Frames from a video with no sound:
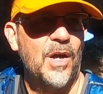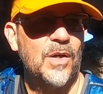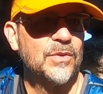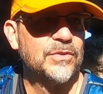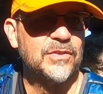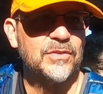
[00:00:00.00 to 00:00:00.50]

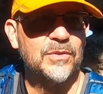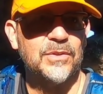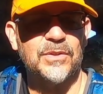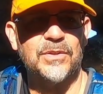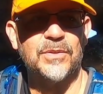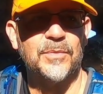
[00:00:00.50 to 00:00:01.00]
old
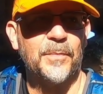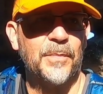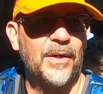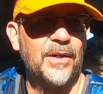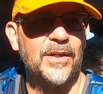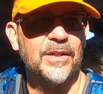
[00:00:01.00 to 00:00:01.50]
school
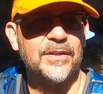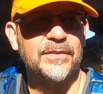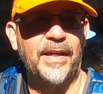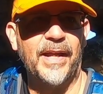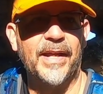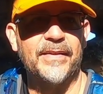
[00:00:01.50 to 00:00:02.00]
bar,
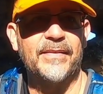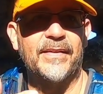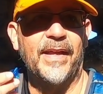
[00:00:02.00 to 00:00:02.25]
dance,